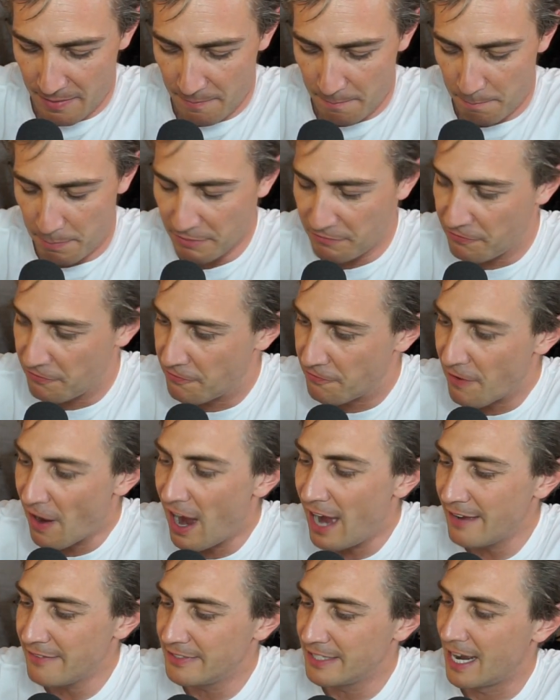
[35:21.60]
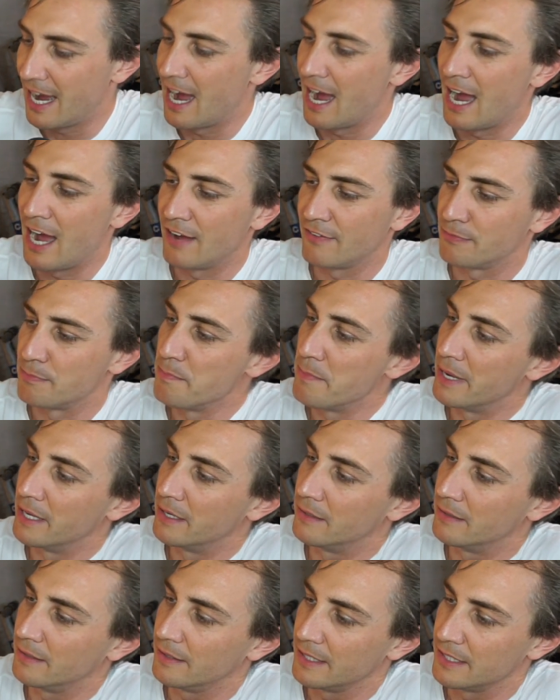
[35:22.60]
But 5.5
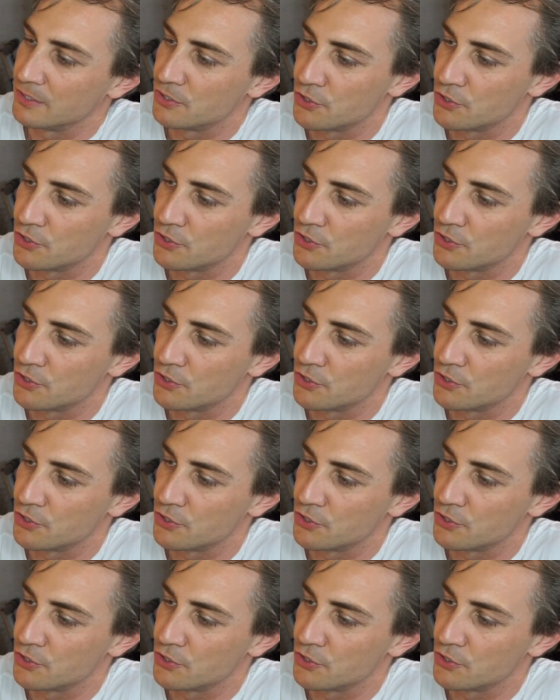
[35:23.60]
mil is